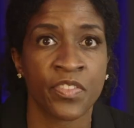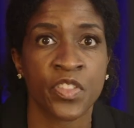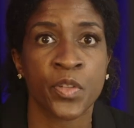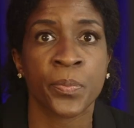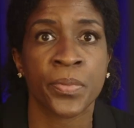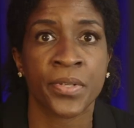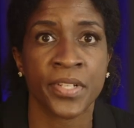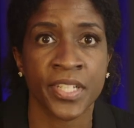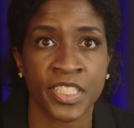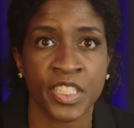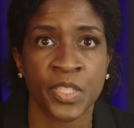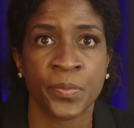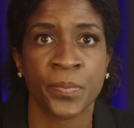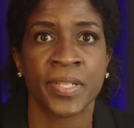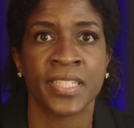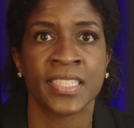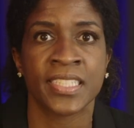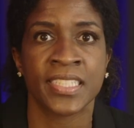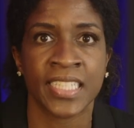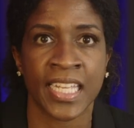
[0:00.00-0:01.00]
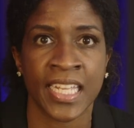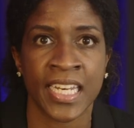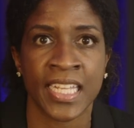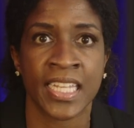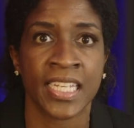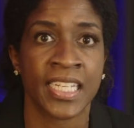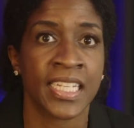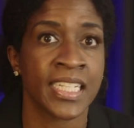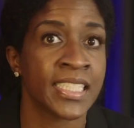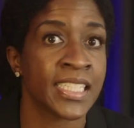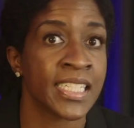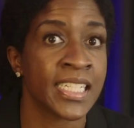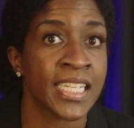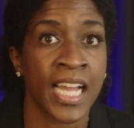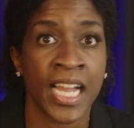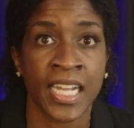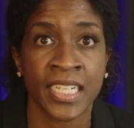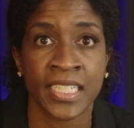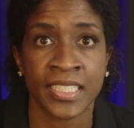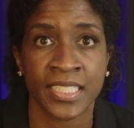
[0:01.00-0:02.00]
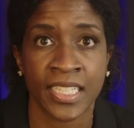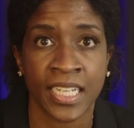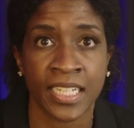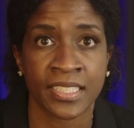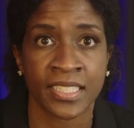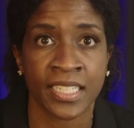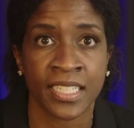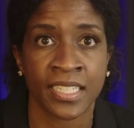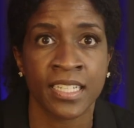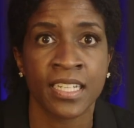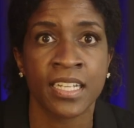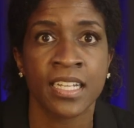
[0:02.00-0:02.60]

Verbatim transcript: the participant stated that he did not detect it,